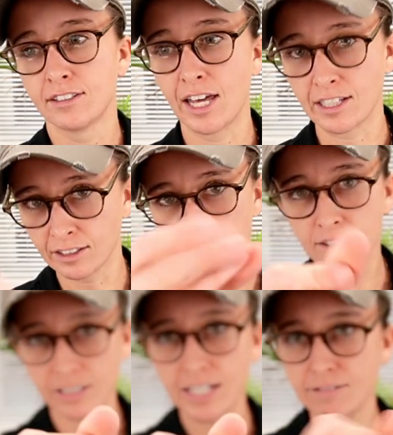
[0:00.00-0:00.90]
like
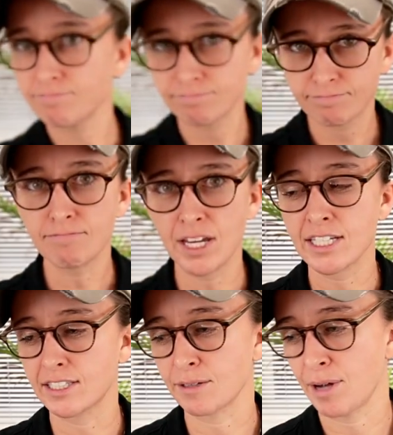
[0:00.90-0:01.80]
literally,
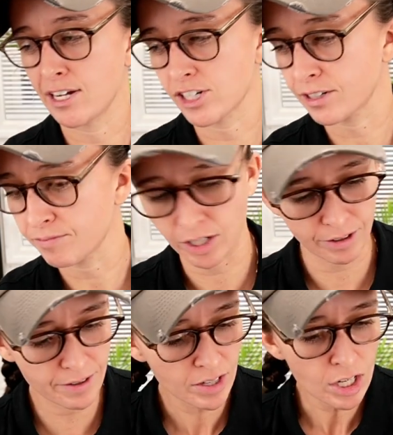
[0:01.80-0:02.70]
it's like magic. All
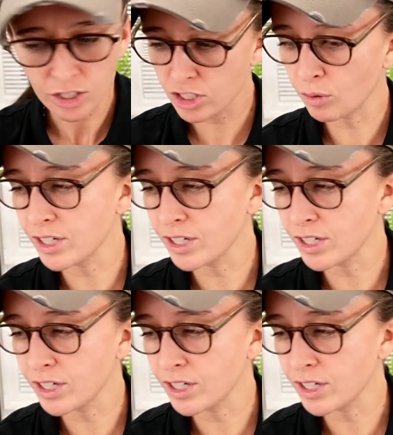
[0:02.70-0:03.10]
right, so